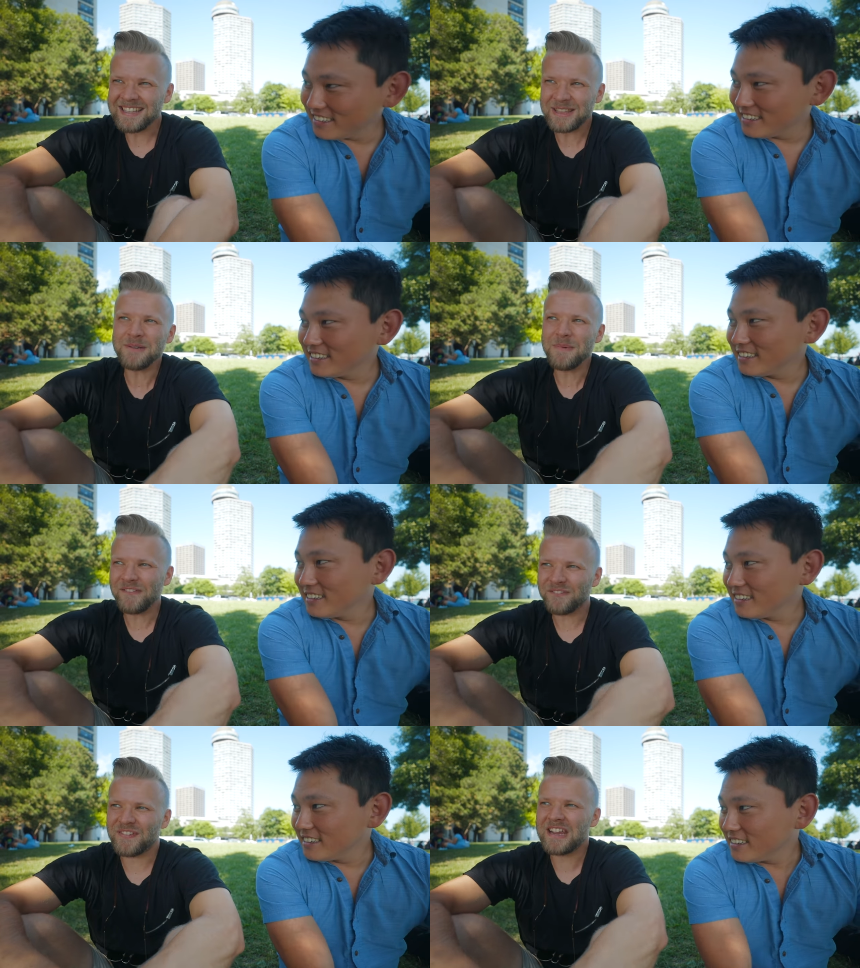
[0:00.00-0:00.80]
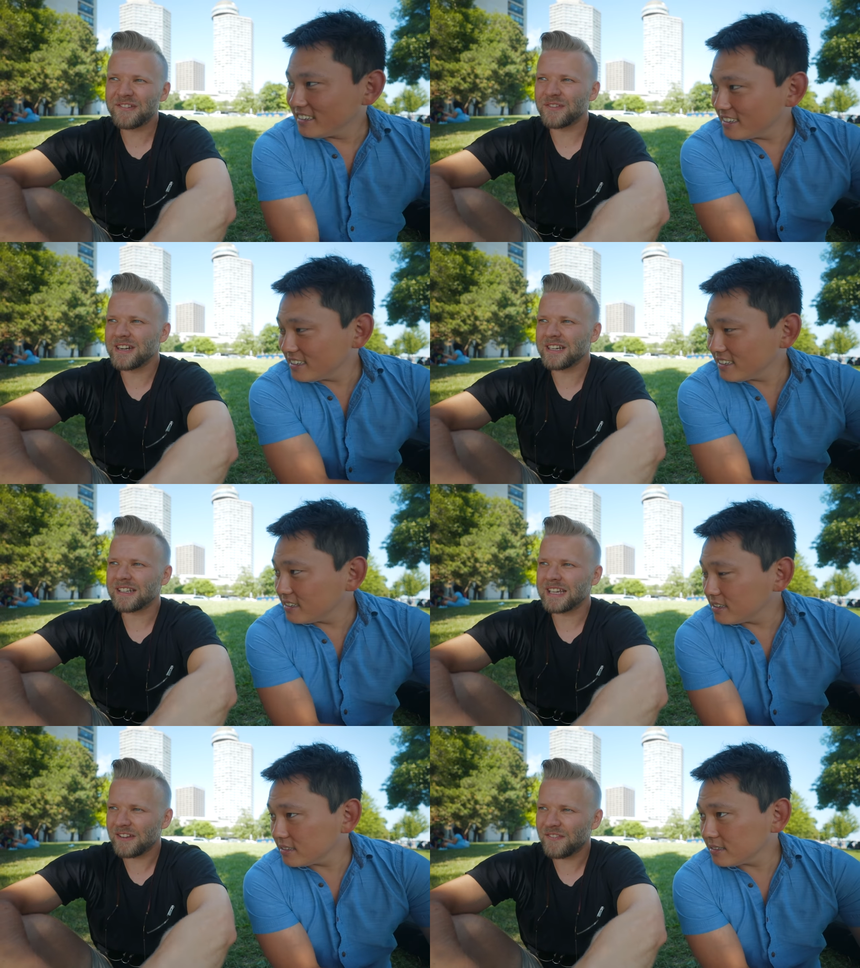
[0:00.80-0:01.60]
Speaker 1: I think my favorite,
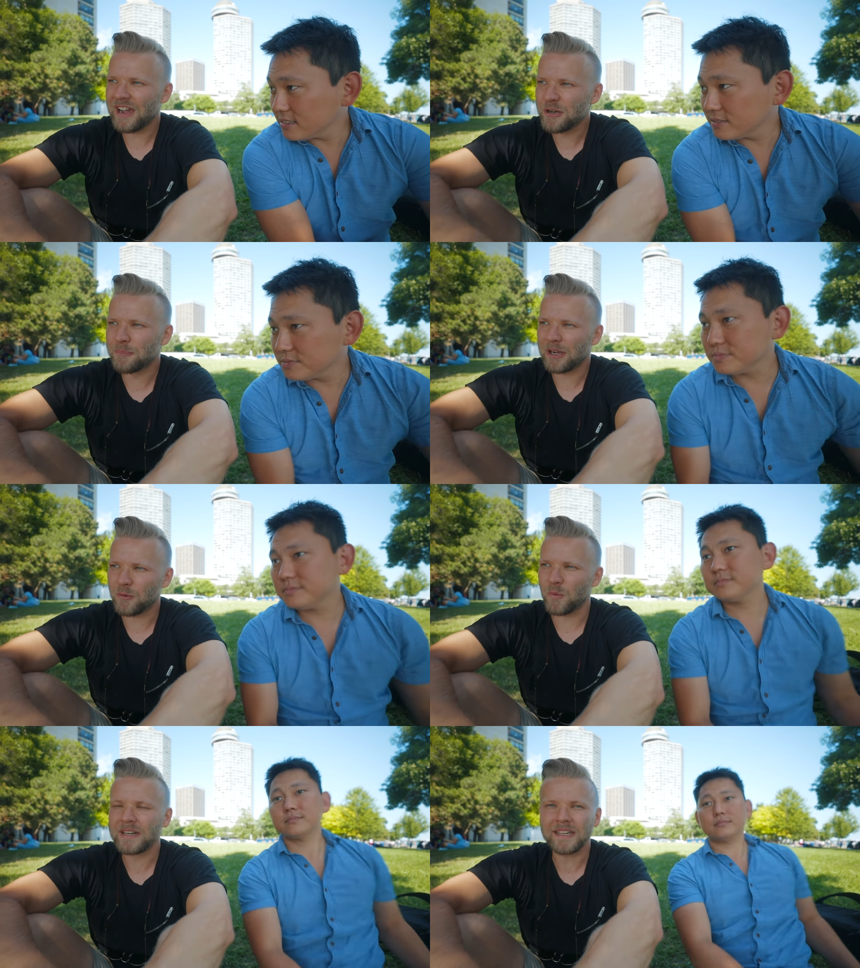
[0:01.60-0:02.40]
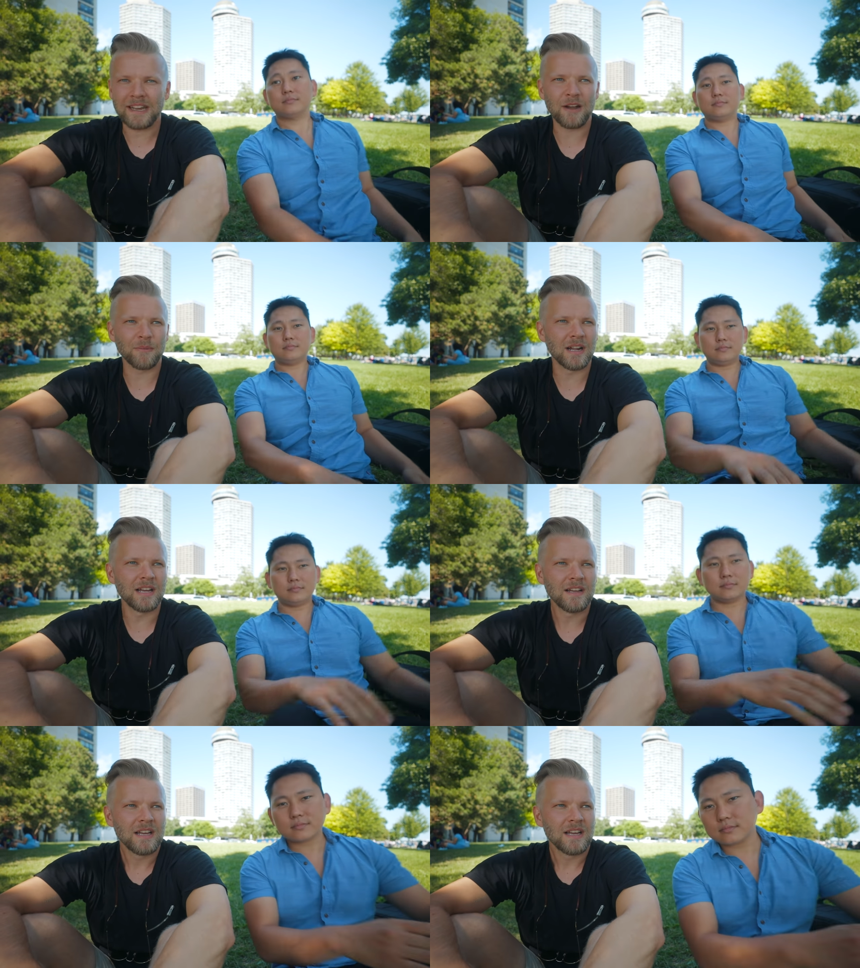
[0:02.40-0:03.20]
like if I had to pick one camera,